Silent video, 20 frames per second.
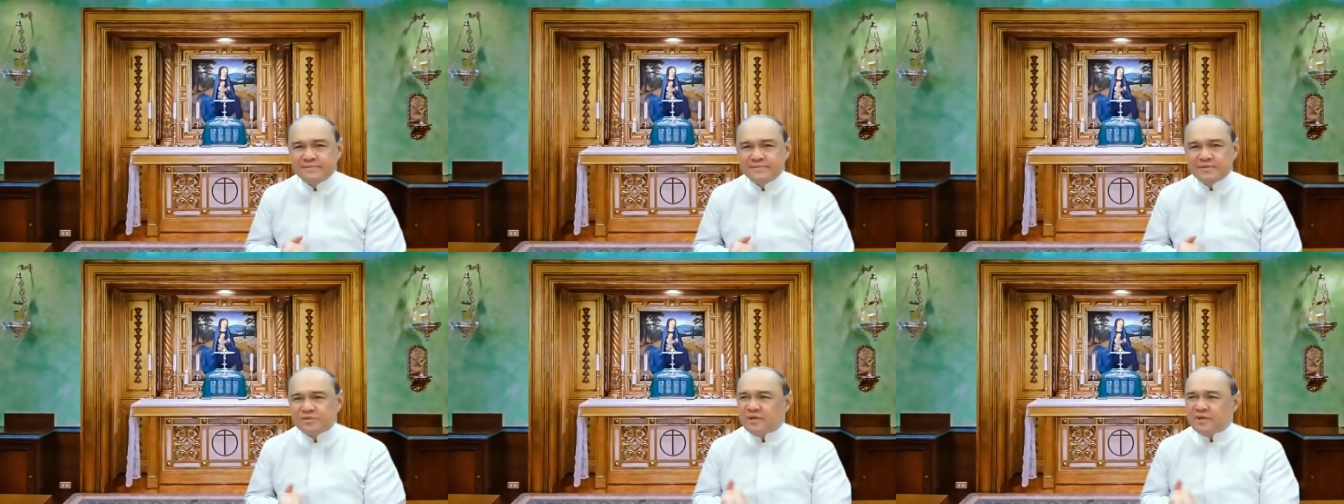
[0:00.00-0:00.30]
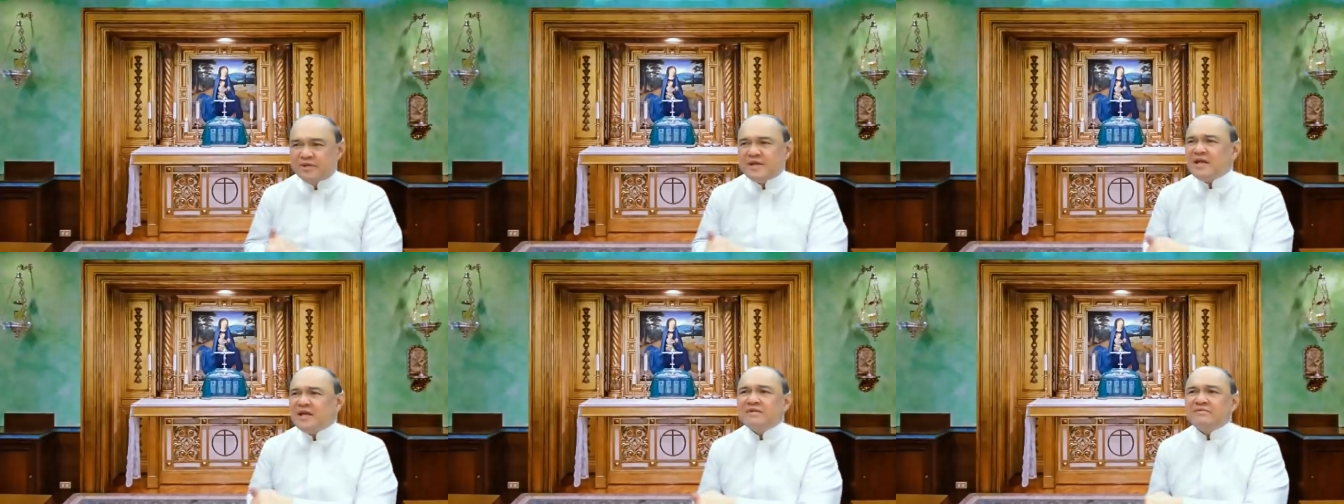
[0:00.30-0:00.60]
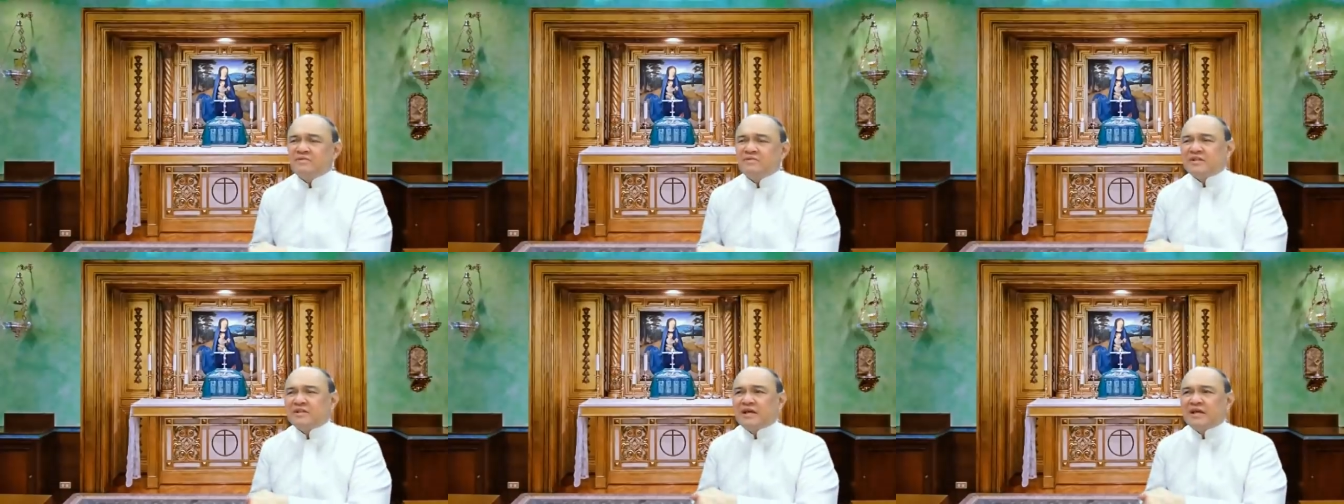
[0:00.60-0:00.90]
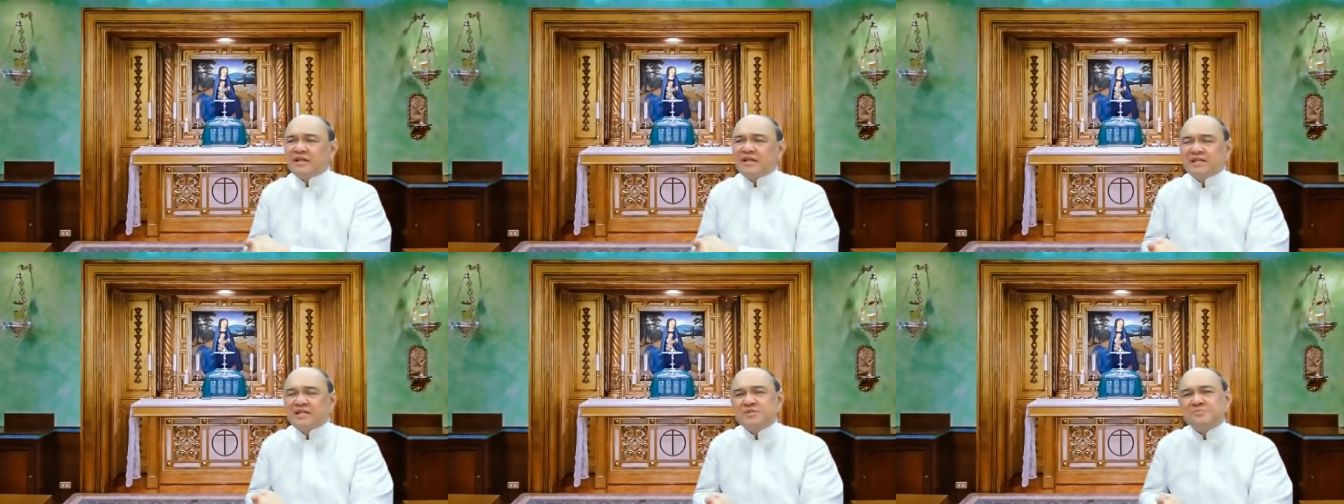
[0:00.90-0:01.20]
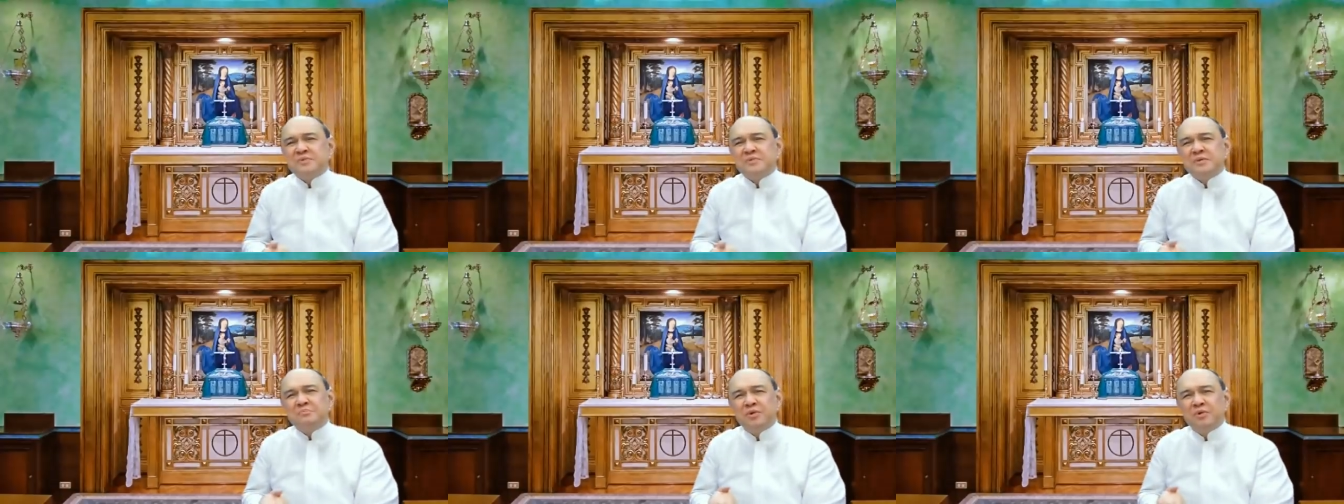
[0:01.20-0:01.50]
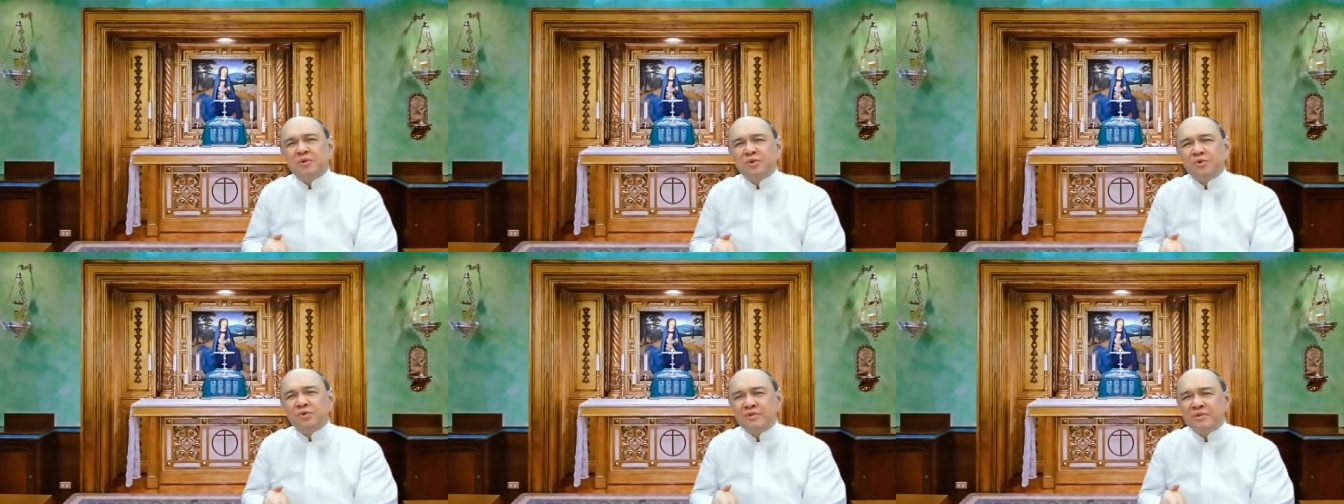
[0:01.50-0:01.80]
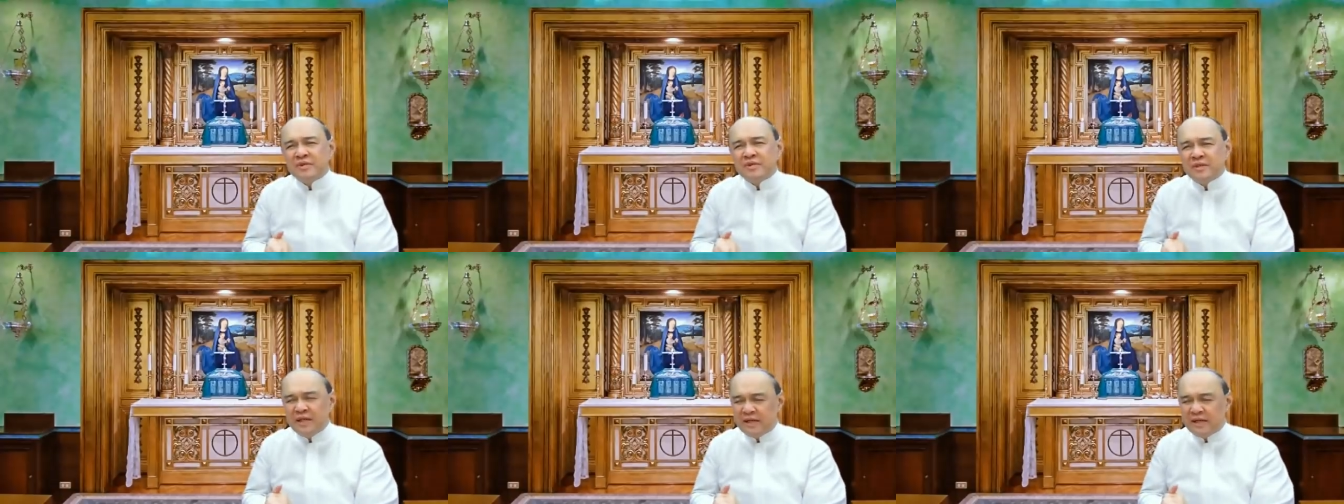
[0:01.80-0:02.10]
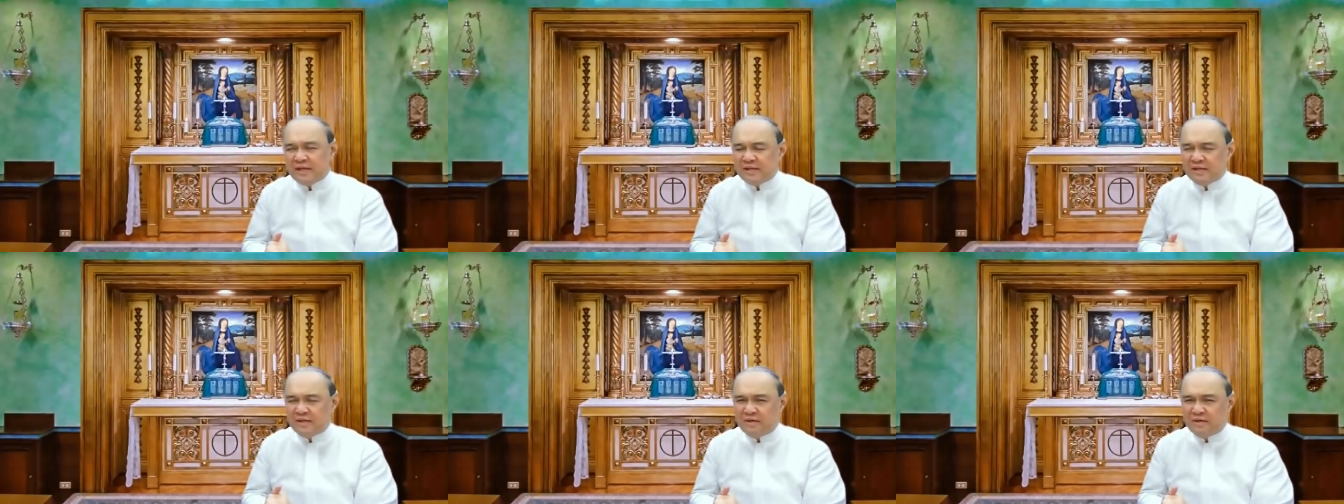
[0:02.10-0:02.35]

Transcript: So at the end of the day, these people who think,